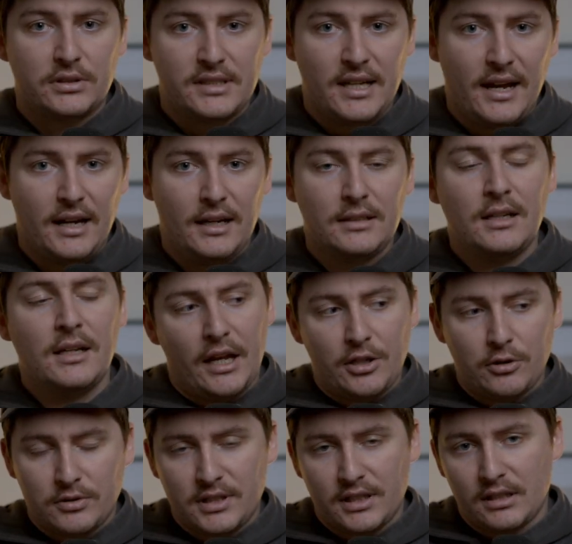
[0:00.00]
town, and
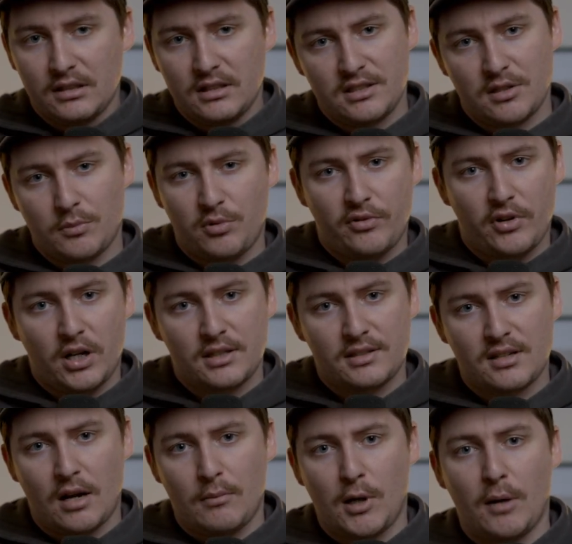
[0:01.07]
you'll see a list of providers
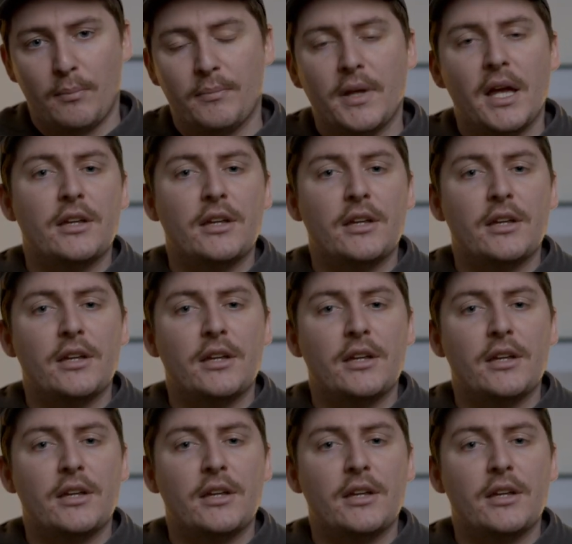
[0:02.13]
come up.